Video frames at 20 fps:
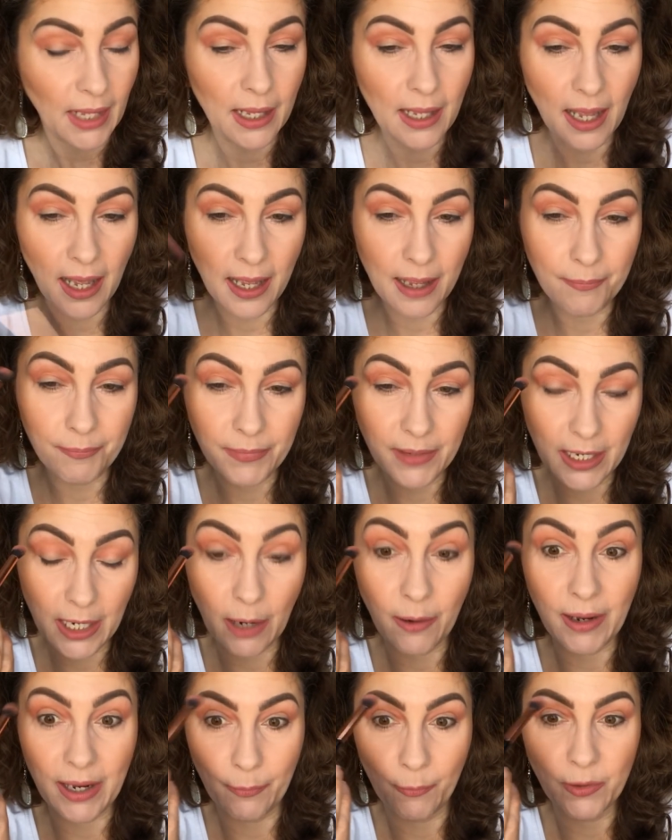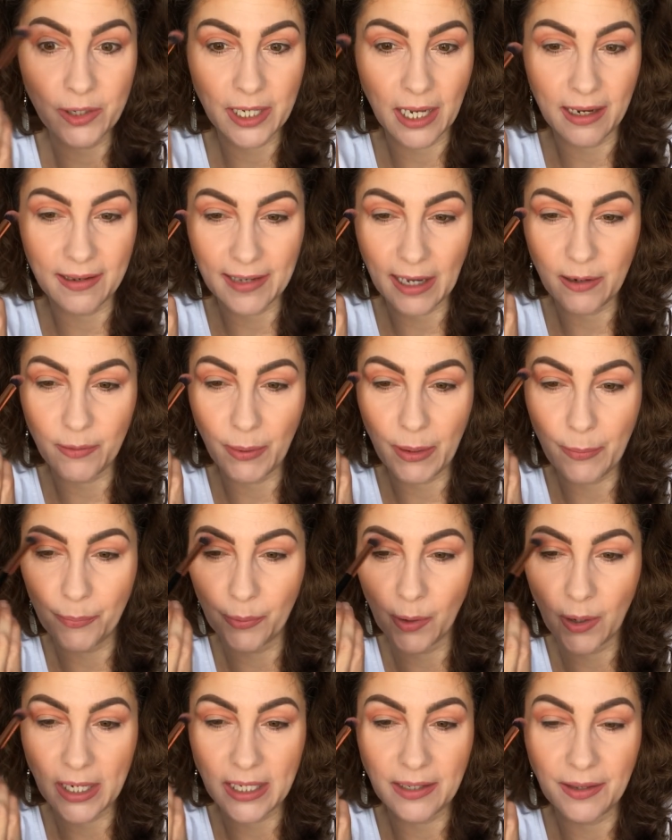you know, it turns out to be
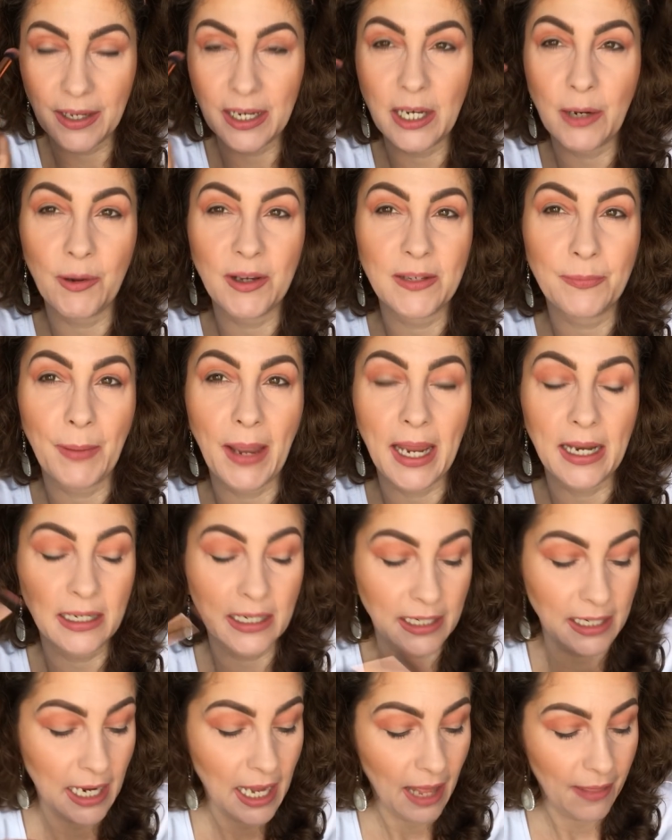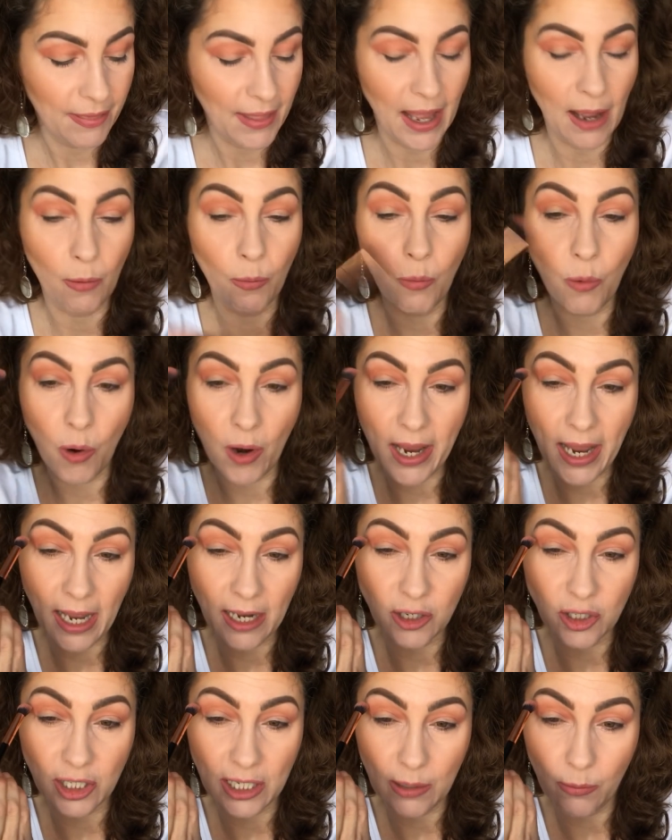brighter than you expected, that white
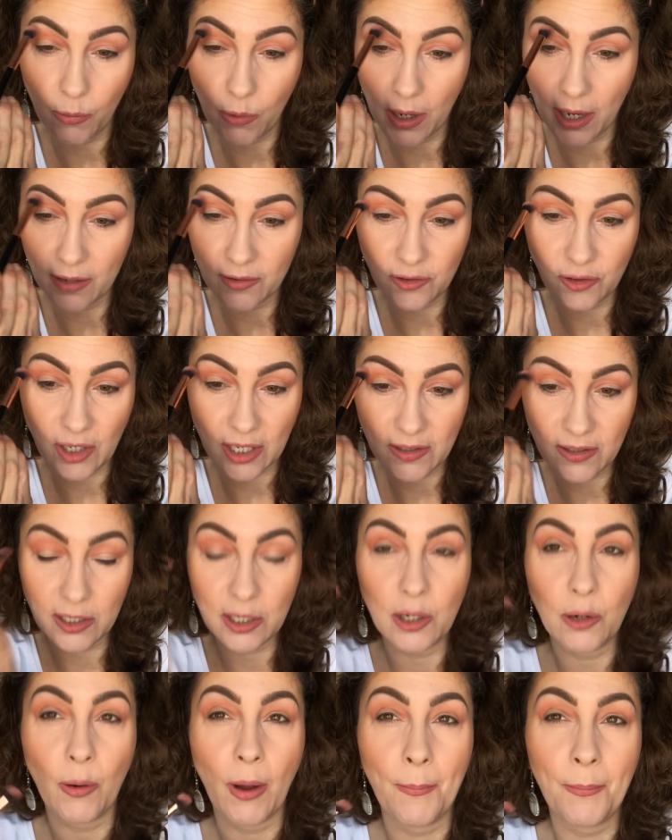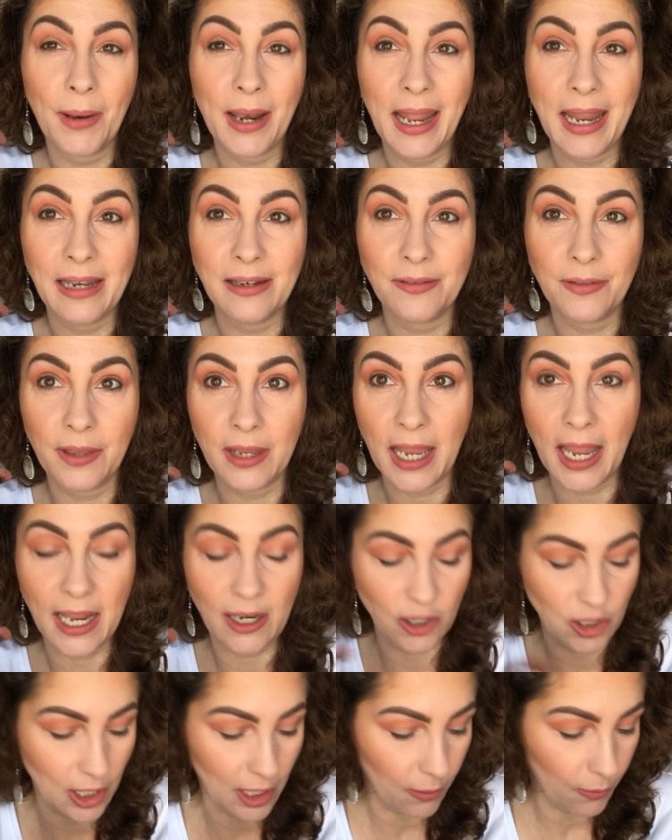actually works just to blend the
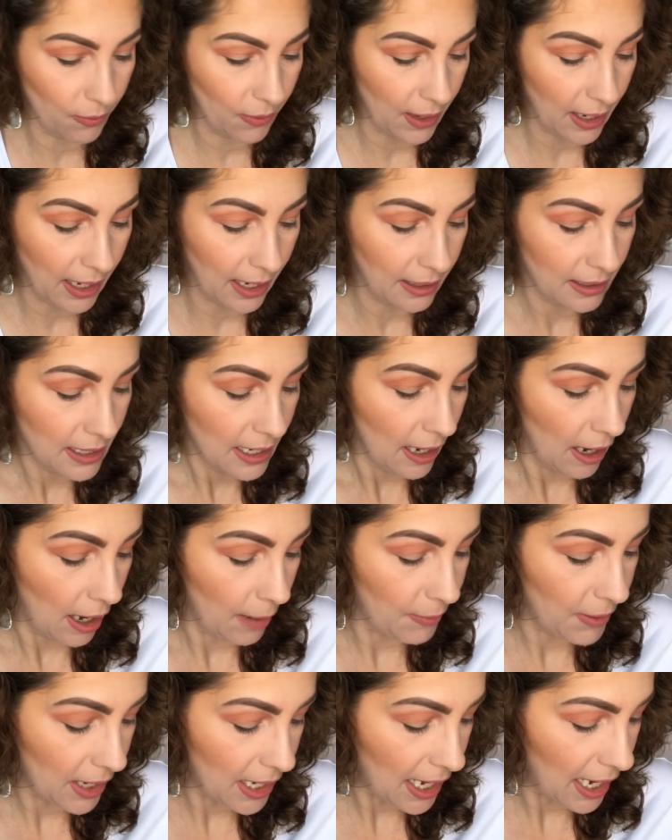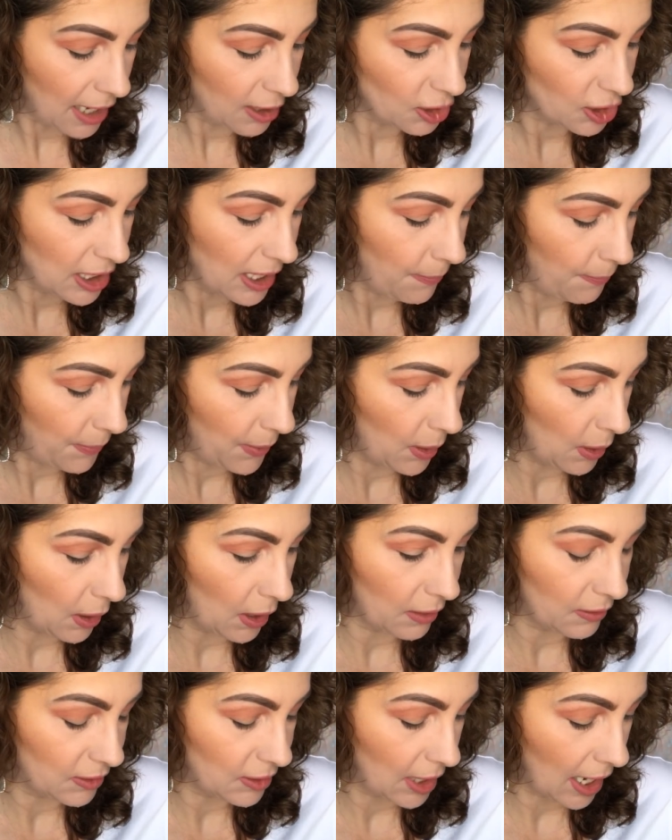edge out there. I'm going to actually
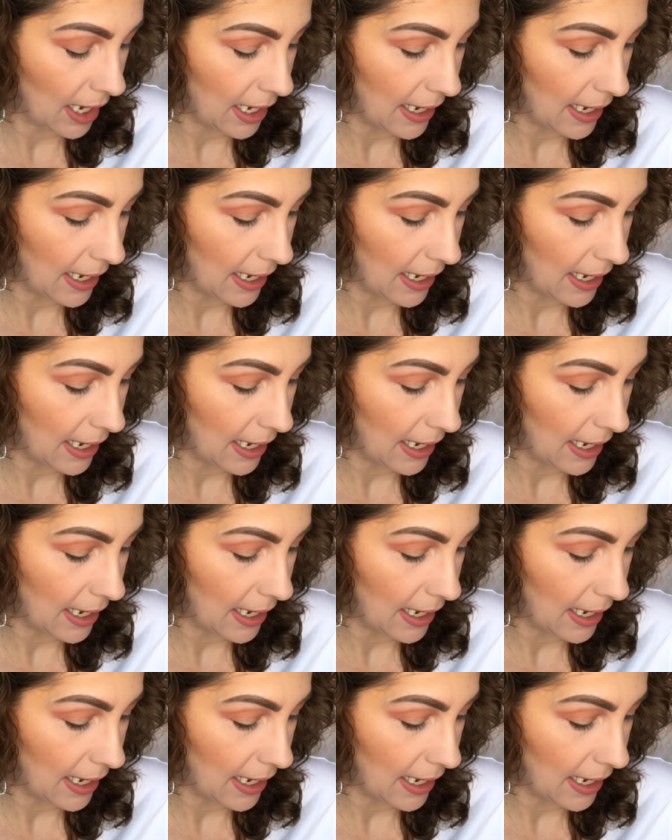put,